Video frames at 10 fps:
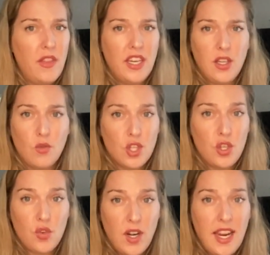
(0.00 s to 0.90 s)
they don't
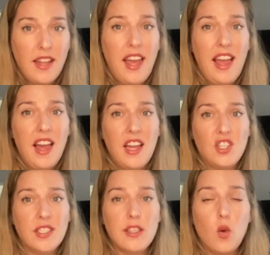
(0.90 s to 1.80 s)
shrink, and
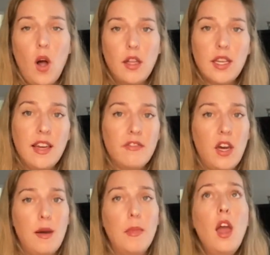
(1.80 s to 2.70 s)
just the quality of
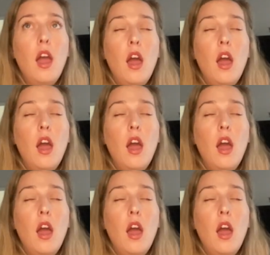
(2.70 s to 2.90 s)
them